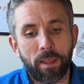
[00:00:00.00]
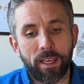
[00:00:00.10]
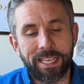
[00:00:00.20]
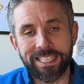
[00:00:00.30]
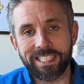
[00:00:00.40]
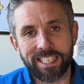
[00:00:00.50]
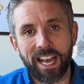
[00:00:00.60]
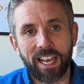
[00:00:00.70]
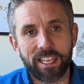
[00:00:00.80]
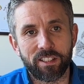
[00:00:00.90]
he
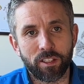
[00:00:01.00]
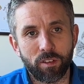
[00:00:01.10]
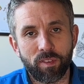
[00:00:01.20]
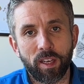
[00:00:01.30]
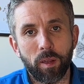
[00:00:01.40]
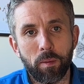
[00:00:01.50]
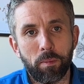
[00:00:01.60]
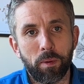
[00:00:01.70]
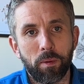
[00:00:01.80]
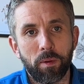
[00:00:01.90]
started to develop
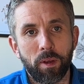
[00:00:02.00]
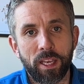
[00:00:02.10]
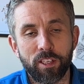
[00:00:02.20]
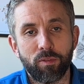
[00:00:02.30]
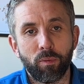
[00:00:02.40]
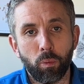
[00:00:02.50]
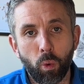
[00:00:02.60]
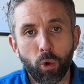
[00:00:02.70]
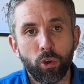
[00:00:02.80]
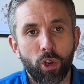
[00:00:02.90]
his
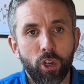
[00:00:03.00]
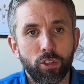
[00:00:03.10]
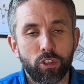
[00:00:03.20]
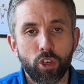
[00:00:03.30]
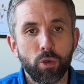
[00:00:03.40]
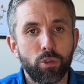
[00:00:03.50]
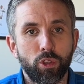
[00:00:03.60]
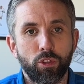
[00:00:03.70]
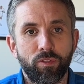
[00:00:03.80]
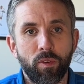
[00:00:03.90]
1 and 2
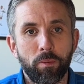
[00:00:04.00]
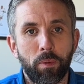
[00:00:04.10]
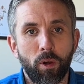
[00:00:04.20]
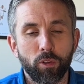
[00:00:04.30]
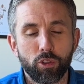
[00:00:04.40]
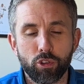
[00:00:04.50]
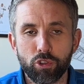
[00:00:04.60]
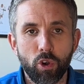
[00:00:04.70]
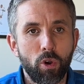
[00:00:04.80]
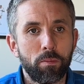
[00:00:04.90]
touch football
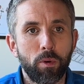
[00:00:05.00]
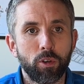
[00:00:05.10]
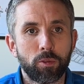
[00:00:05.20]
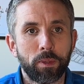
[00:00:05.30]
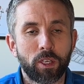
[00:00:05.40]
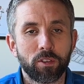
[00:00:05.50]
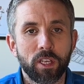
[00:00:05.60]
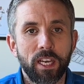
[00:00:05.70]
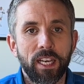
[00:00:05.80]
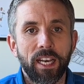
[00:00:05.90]
so much, because
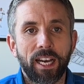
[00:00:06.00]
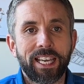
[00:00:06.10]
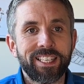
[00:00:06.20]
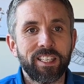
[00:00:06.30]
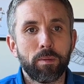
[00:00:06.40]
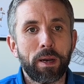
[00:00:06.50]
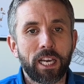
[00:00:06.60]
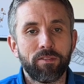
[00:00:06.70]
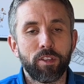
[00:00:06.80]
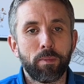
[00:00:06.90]
I guess in the
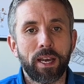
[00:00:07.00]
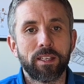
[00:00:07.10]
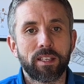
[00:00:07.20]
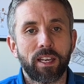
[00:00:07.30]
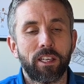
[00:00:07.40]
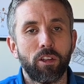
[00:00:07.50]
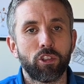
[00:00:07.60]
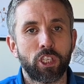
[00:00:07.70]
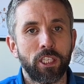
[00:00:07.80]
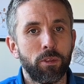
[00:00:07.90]
back of his mind,
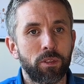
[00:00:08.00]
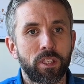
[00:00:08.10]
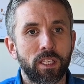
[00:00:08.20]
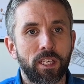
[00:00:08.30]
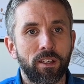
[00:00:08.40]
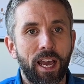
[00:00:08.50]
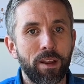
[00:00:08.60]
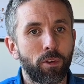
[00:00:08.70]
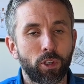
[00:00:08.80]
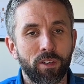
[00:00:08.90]
psychologically, he was thinking, like,
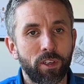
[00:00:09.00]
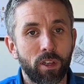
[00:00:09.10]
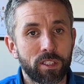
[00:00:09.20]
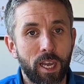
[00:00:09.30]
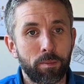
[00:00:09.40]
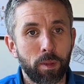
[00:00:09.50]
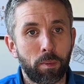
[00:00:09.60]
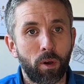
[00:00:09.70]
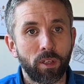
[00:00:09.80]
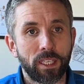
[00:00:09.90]
I'm not going to have a lot of time on the
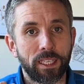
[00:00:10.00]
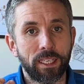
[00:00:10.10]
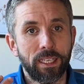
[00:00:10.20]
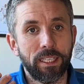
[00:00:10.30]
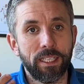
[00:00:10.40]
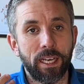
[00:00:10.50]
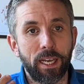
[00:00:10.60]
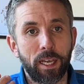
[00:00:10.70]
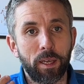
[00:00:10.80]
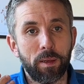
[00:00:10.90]
ball here.
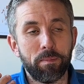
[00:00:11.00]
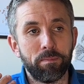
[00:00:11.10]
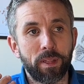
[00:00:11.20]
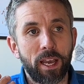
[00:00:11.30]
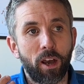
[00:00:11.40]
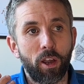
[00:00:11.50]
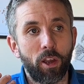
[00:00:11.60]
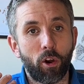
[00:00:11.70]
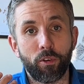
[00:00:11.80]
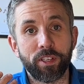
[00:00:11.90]

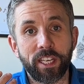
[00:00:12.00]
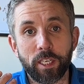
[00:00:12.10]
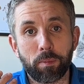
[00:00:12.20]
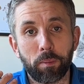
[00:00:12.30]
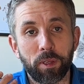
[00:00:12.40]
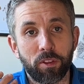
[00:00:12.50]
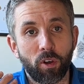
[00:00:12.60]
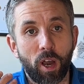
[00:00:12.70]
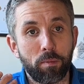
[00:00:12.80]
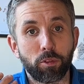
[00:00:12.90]
Or indeed he probably
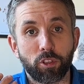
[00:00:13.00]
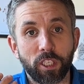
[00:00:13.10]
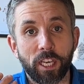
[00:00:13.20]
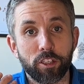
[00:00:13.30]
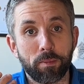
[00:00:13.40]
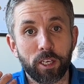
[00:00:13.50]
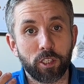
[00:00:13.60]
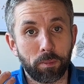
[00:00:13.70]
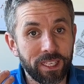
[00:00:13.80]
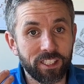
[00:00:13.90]
thought, I'm just going to get smashed
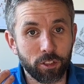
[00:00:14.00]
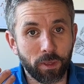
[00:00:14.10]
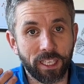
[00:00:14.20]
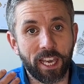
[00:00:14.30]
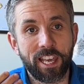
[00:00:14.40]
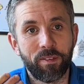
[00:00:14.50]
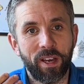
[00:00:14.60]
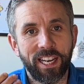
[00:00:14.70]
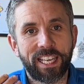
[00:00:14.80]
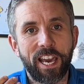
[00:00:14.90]
to pieces when I
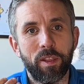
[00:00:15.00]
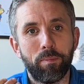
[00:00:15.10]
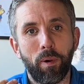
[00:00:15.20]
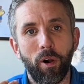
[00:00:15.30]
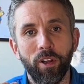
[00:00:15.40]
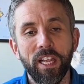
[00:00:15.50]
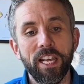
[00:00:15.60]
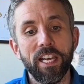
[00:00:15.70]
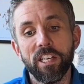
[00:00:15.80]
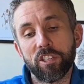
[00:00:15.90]
get the ball.
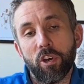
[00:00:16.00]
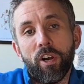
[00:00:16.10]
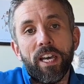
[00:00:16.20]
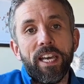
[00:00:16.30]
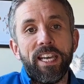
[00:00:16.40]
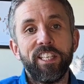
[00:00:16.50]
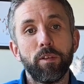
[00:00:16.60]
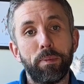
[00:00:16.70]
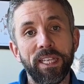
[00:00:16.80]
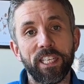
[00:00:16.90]
So his
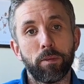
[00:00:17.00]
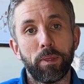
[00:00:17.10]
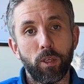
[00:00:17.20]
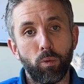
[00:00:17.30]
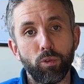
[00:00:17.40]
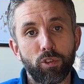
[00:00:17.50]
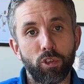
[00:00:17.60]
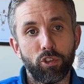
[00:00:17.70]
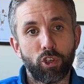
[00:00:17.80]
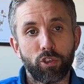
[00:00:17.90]
ability to play 1
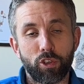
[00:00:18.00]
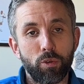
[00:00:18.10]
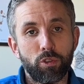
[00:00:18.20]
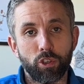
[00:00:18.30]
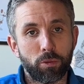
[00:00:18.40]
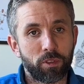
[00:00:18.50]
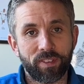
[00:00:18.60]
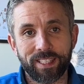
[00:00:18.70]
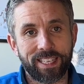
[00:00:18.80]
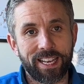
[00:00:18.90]
touch or 2 touch was
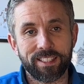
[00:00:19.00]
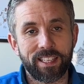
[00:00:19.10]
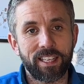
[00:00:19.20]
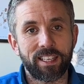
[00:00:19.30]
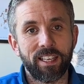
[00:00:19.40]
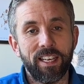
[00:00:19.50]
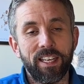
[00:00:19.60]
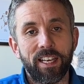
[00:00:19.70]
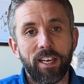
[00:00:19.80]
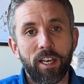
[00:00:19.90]
fantastic.
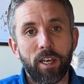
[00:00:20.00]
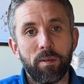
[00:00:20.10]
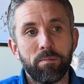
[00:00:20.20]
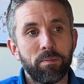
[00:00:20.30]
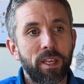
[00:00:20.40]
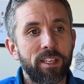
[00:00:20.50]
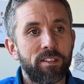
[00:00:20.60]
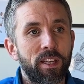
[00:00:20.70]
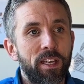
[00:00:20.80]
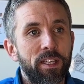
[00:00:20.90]

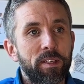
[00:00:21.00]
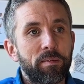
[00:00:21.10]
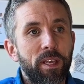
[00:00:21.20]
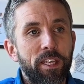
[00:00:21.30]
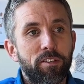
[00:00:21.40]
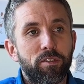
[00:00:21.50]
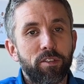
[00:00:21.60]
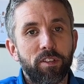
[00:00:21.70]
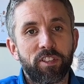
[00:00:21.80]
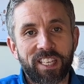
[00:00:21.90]
His
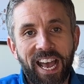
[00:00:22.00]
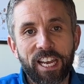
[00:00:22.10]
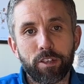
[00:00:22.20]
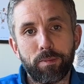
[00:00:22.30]
size